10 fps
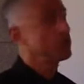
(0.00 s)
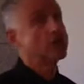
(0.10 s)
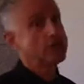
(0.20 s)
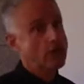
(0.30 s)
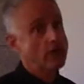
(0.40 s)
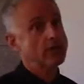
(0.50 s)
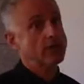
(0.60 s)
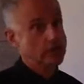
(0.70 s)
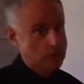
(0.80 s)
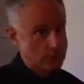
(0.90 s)
could call it a
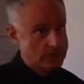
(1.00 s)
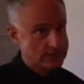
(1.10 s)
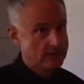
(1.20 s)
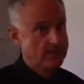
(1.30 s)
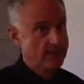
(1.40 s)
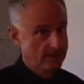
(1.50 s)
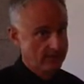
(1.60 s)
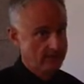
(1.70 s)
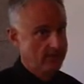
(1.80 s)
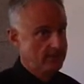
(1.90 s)
loose
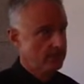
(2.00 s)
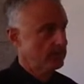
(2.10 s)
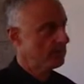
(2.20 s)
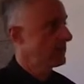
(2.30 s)
sentence too,